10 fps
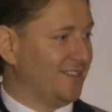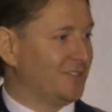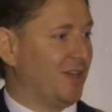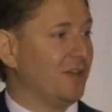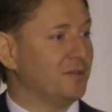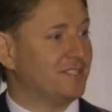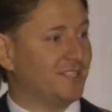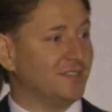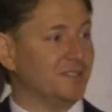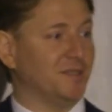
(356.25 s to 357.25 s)
So I always
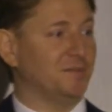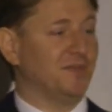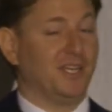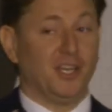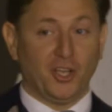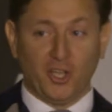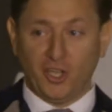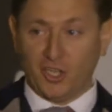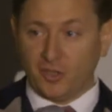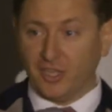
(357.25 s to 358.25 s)
tell them,
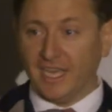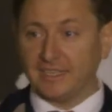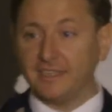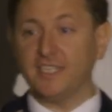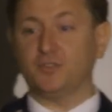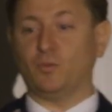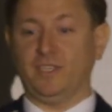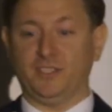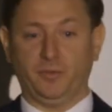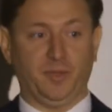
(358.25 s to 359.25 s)
at least
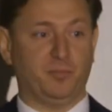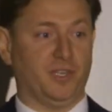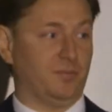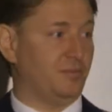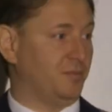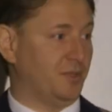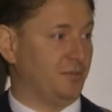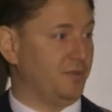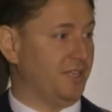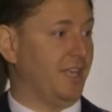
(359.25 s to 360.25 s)
once a week,
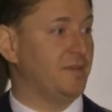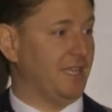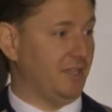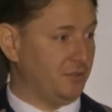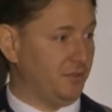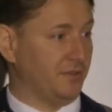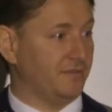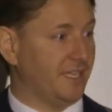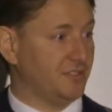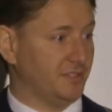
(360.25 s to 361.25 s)
put an email out to your
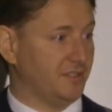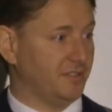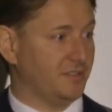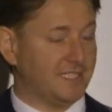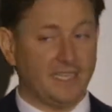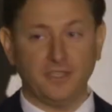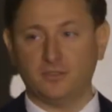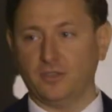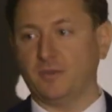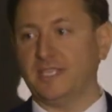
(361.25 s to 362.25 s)
investors, because they need
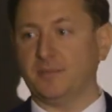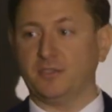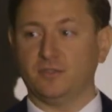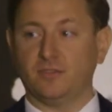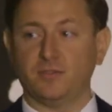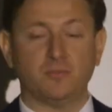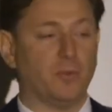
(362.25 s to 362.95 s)
to know what's happening. So the reason